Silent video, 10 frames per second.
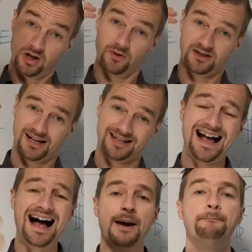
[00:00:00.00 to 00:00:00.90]
to you and says,
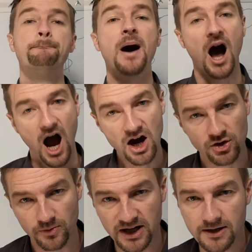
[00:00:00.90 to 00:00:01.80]
I'm
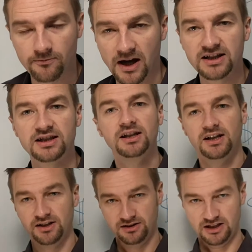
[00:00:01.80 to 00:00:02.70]
hungry, right?
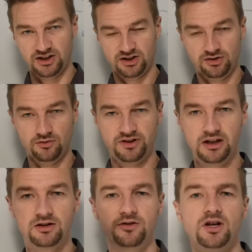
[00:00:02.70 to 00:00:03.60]
There's 2
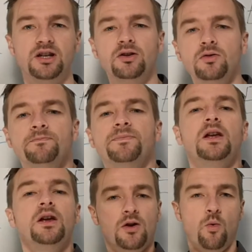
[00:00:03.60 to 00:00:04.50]
things that you can do.
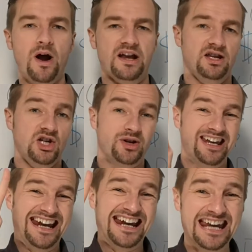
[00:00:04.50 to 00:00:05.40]
1, you
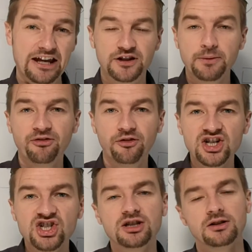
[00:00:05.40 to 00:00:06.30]
can give them
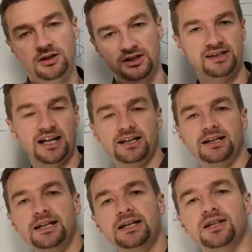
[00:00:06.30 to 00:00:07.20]
fish. And
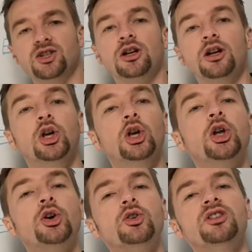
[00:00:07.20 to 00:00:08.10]
secondly, you can
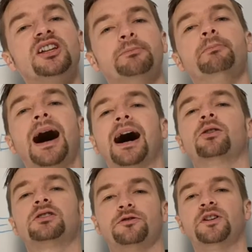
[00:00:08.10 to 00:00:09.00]
learn them how
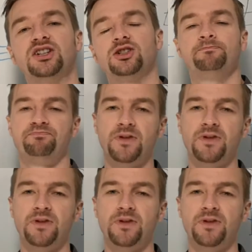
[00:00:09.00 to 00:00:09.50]
to fish.